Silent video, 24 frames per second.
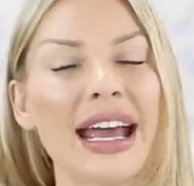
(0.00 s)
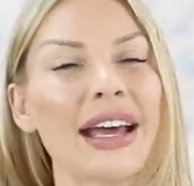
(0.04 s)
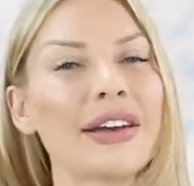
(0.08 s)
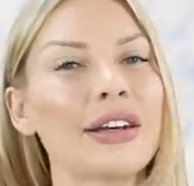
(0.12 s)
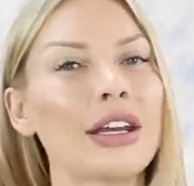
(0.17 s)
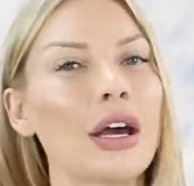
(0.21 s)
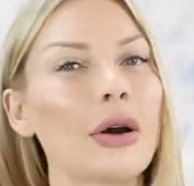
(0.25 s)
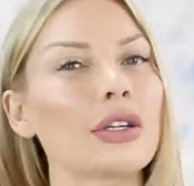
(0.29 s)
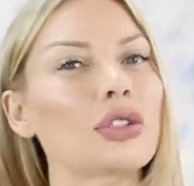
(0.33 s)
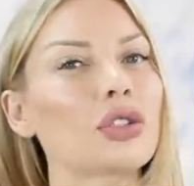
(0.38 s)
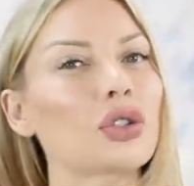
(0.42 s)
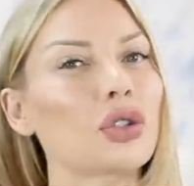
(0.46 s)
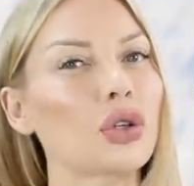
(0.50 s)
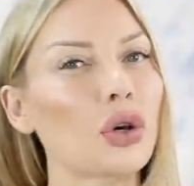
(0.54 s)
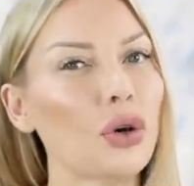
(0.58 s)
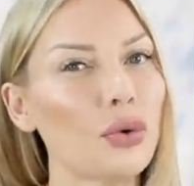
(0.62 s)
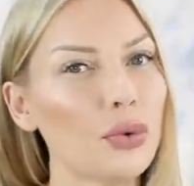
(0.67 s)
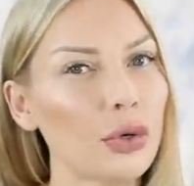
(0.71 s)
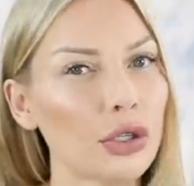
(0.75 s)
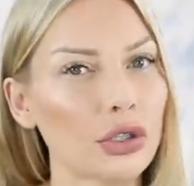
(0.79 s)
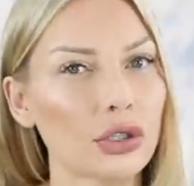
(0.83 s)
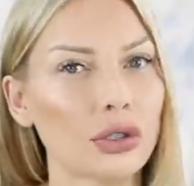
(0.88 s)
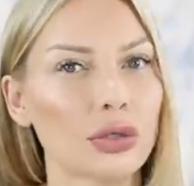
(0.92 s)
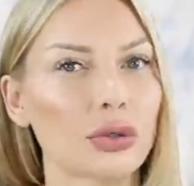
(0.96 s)
Now, I don't
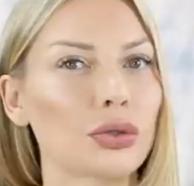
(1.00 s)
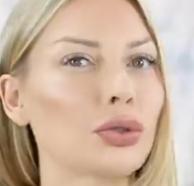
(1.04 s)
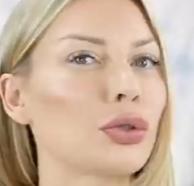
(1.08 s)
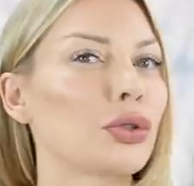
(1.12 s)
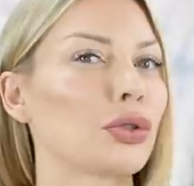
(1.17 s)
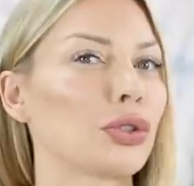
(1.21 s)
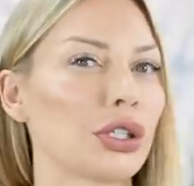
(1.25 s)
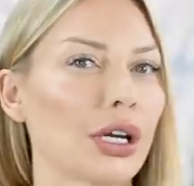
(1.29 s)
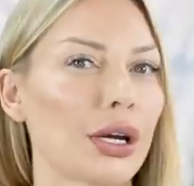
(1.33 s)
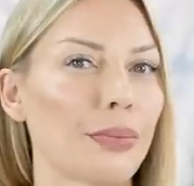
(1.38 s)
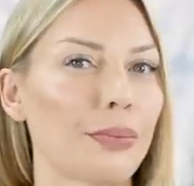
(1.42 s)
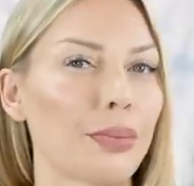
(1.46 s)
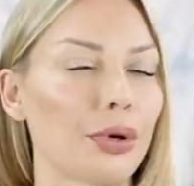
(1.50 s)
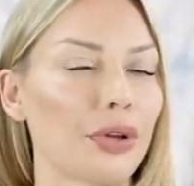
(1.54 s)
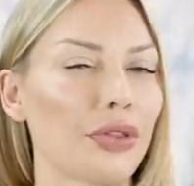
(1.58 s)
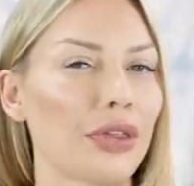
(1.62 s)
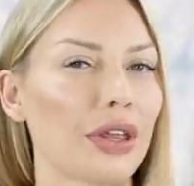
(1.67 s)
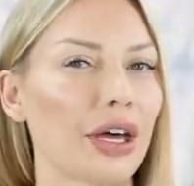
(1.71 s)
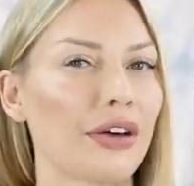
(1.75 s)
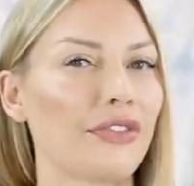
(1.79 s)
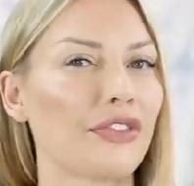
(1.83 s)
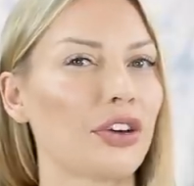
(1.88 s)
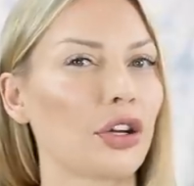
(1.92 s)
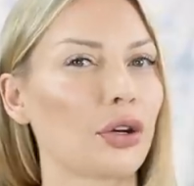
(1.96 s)
want you to jump on
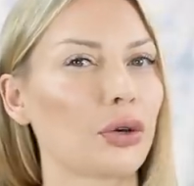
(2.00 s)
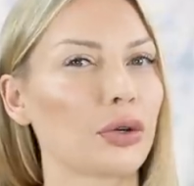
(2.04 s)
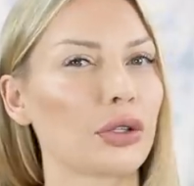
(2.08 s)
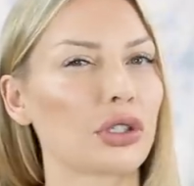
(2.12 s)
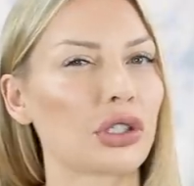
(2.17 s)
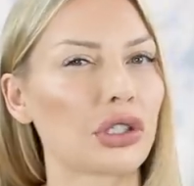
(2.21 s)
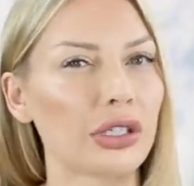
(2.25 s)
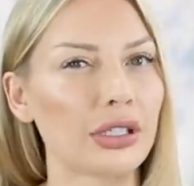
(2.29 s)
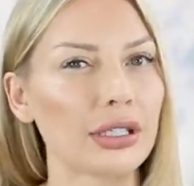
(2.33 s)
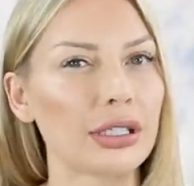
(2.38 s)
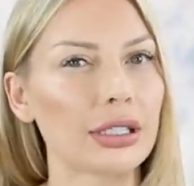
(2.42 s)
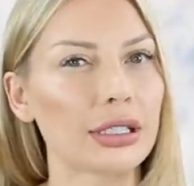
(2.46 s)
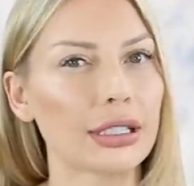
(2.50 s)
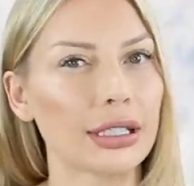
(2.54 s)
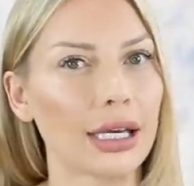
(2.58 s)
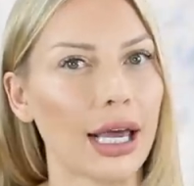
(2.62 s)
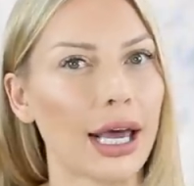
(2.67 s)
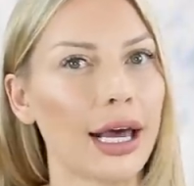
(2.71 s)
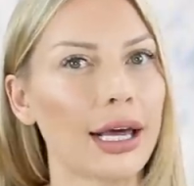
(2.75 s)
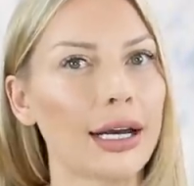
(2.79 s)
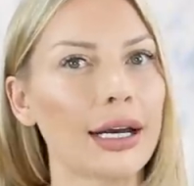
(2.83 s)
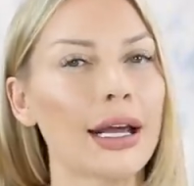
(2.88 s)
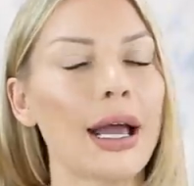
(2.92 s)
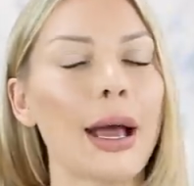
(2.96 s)
that video just
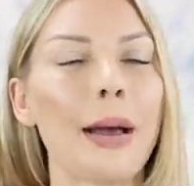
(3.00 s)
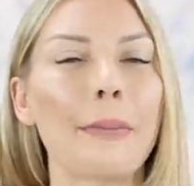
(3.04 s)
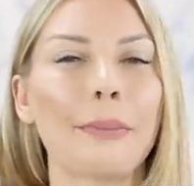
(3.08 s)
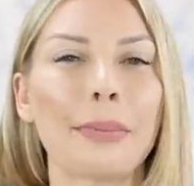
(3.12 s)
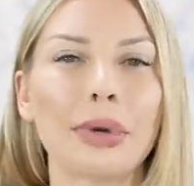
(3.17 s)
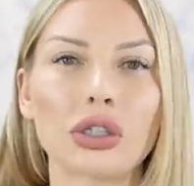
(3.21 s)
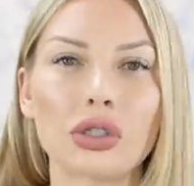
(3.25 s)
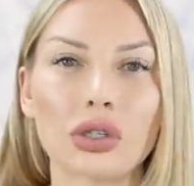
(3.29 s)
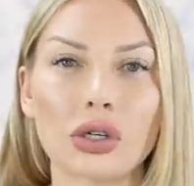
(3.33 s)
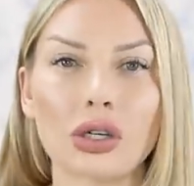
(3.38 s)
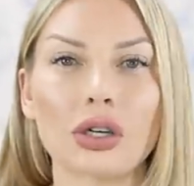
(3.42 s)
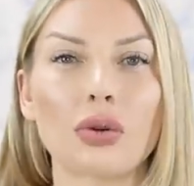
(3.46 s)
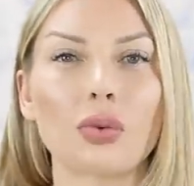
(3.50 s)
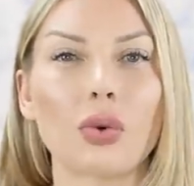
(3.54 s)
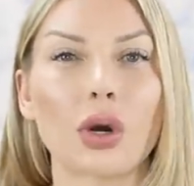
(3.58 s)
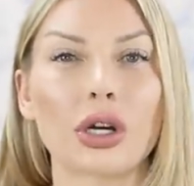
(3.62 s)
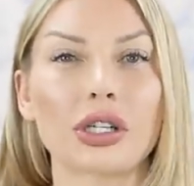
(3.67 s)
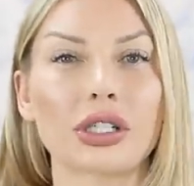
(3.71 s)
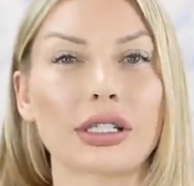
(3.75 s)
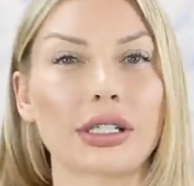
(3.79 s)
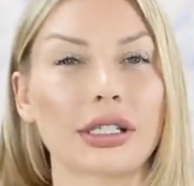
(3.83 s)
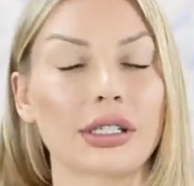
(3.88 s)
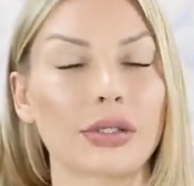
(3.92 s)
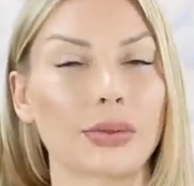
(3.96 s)
yet. Make sure you
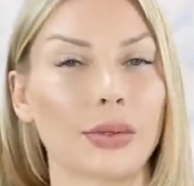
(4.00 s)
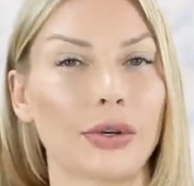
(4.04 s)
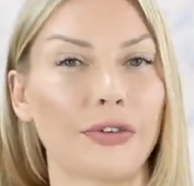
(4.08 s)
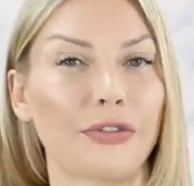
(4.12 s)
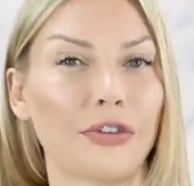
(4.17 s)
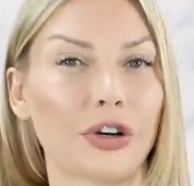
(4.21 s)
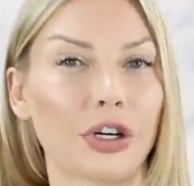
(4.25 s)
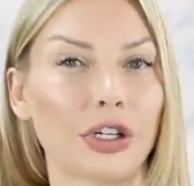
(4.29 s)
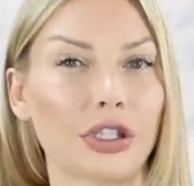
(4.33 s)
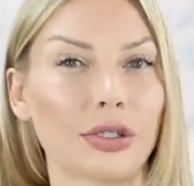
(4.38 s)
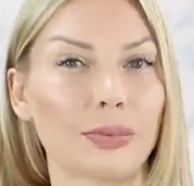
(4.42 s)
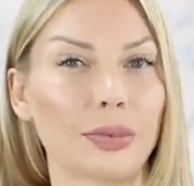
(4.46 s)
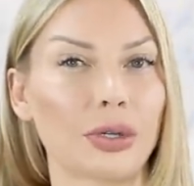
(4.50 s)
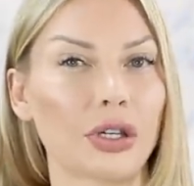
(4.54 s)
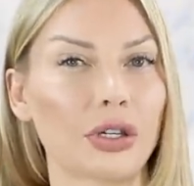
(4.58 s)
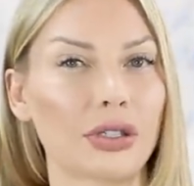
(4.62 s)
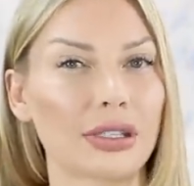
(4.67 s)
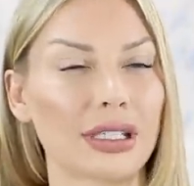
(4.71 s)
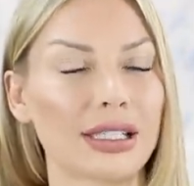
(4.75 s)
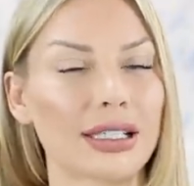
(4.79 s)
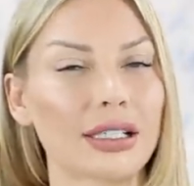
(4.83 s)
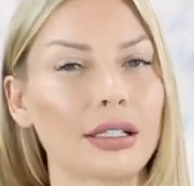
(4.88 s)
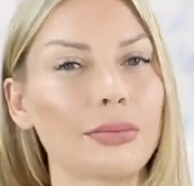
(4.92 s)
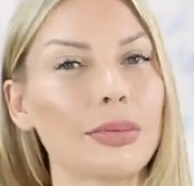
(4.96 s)
watch this one first because
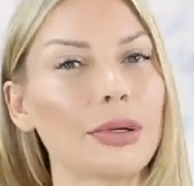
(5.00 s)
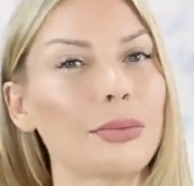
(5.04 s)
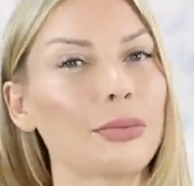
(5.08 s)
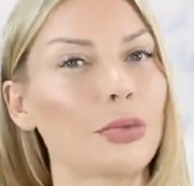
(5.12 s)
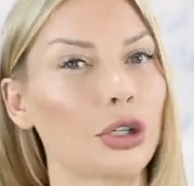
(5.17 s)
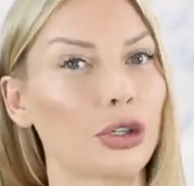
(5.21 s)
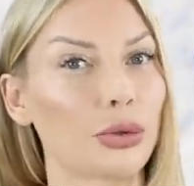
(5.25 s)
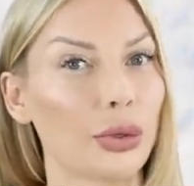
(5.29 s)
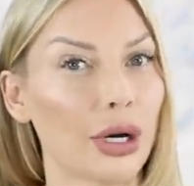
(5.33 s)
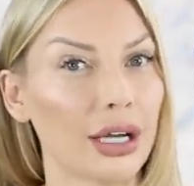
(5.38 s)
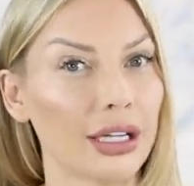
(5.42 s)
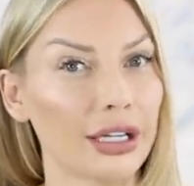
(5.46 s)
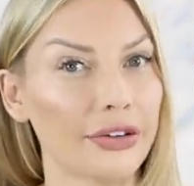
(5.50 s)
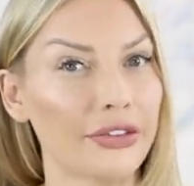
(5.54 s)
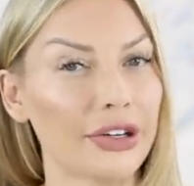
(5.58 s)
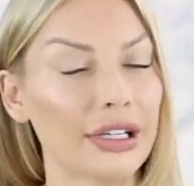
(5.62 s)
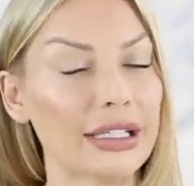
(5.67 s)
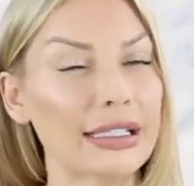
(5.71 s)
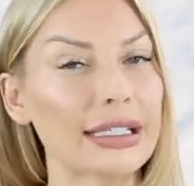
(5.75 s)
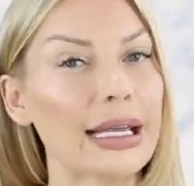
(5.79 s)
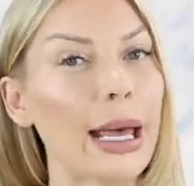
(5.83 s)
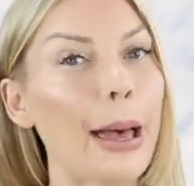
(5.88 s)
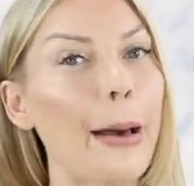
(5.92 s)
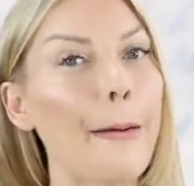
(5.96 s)
it's a little bit more
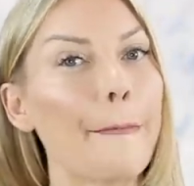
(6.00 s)
relevant.